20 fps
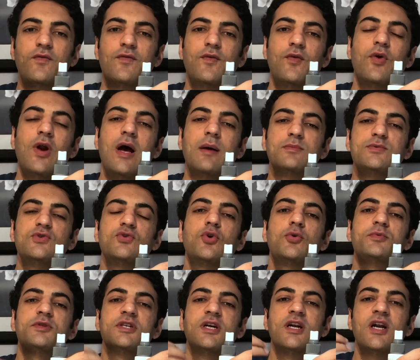for
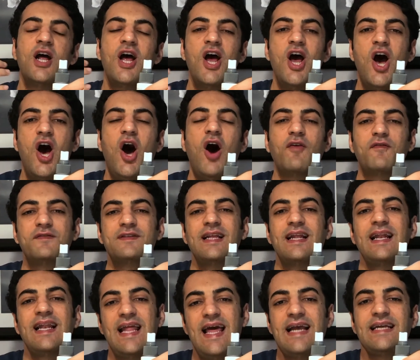absorption of the
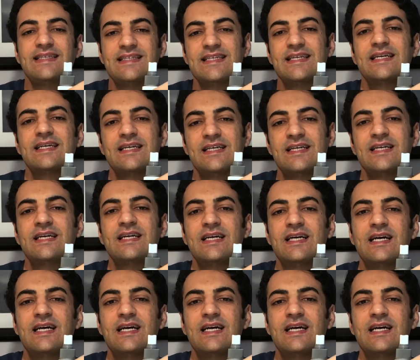later